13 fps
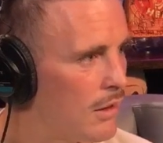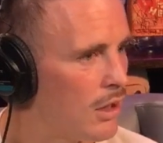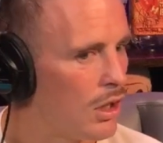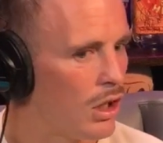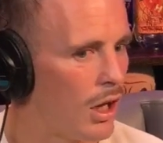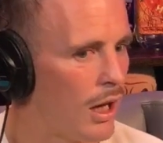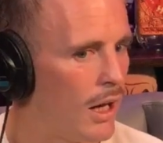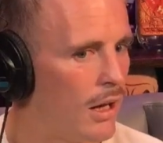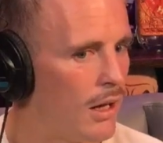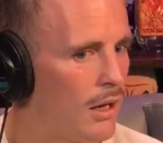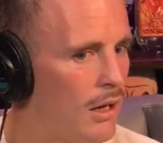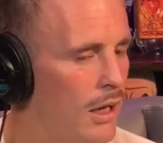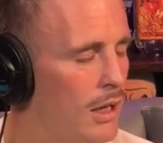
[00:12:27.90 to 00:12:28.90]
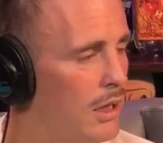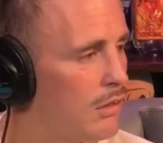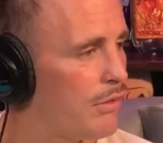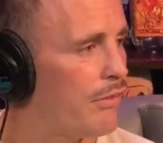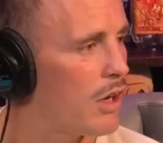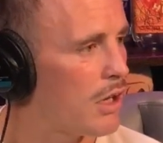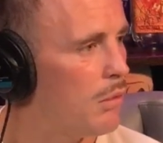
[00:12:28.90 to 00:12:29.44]
Like, he needs to
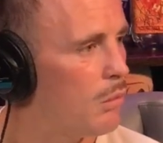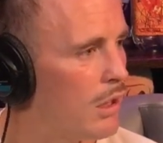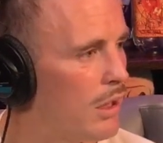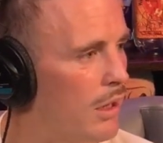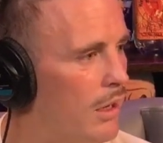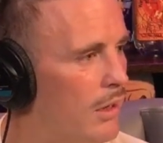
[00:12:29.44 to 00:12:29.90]
fucking win.